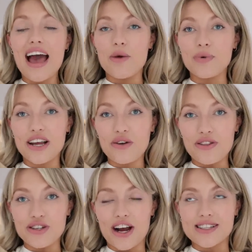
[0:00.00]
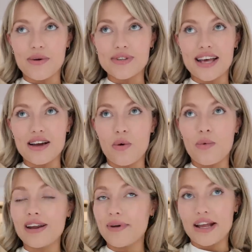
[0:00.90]
And when I got the dress, I was like,
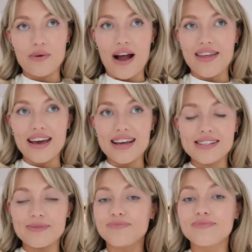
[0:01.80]
when am I going to wear this?